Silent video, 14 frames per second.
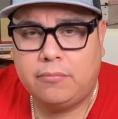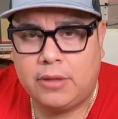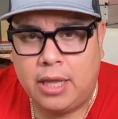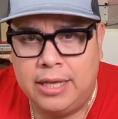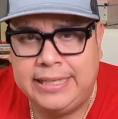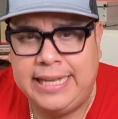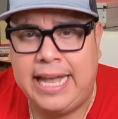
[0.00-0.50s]

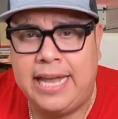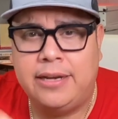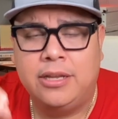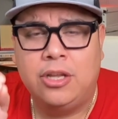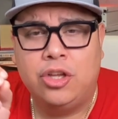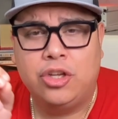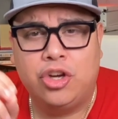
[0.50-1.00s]
again,
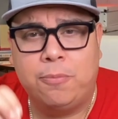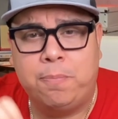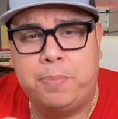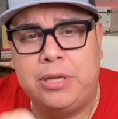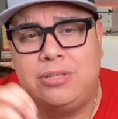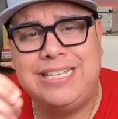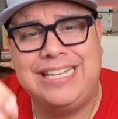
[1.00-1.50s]
you're
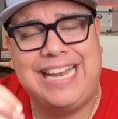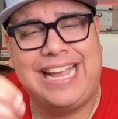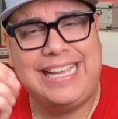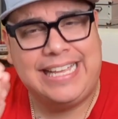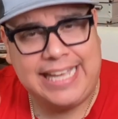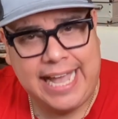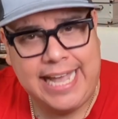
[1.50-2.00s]
building a
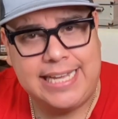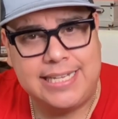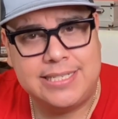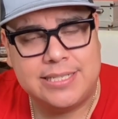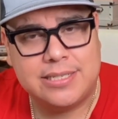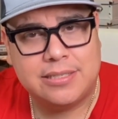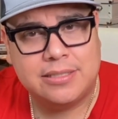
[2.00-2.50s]

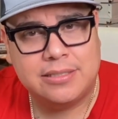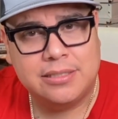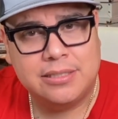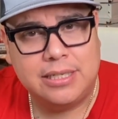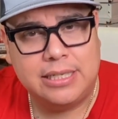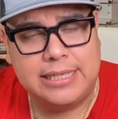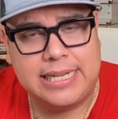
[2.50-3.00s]
case
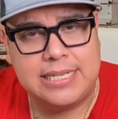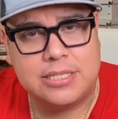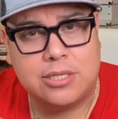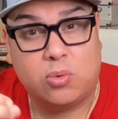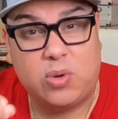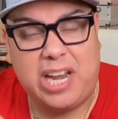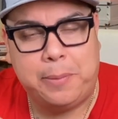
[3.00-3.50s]
against the
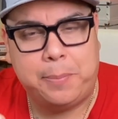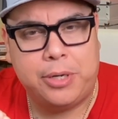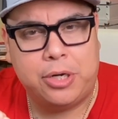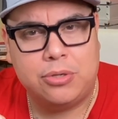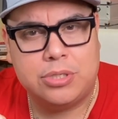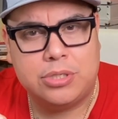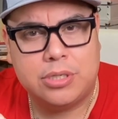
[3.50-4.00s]
credit
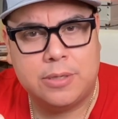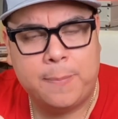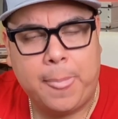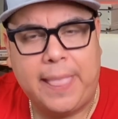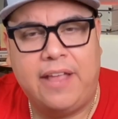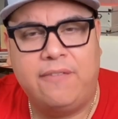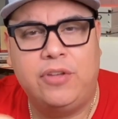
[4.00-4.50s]
bureaus.
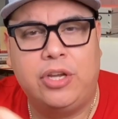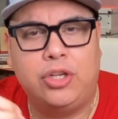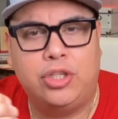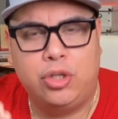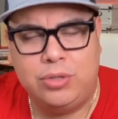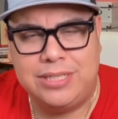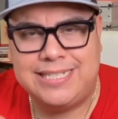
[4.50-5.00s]
If you could
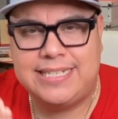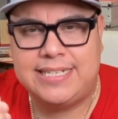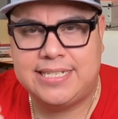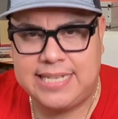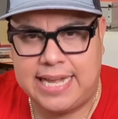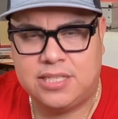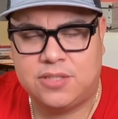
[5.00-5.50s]
do this
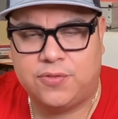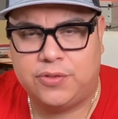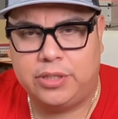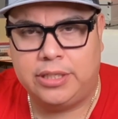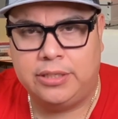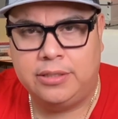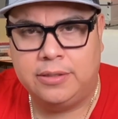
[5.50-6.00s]

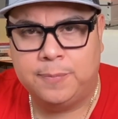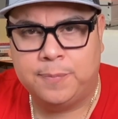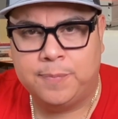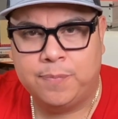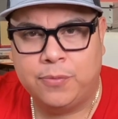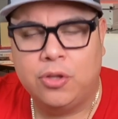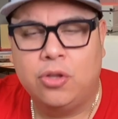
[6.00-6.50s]
successfully,
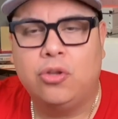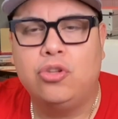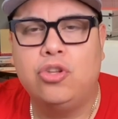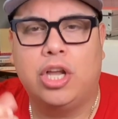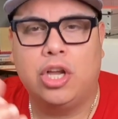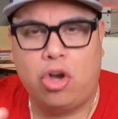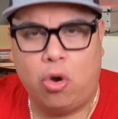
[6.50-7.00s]
you
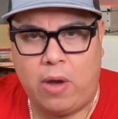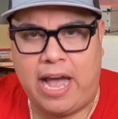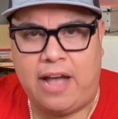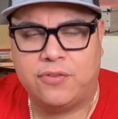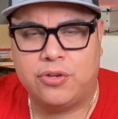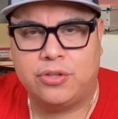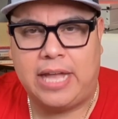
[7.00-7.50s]
can go
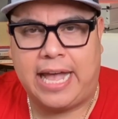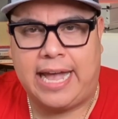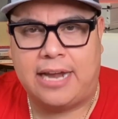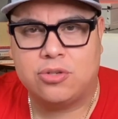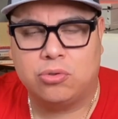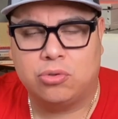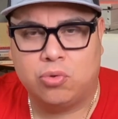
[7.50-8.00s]
after the
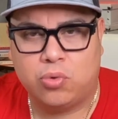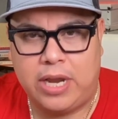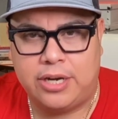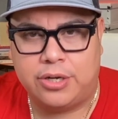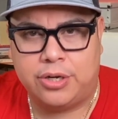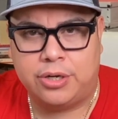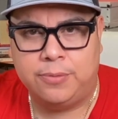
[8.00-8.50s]
actual
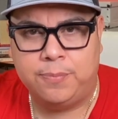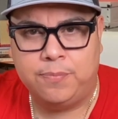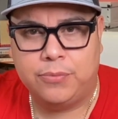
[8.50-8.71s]
creditor,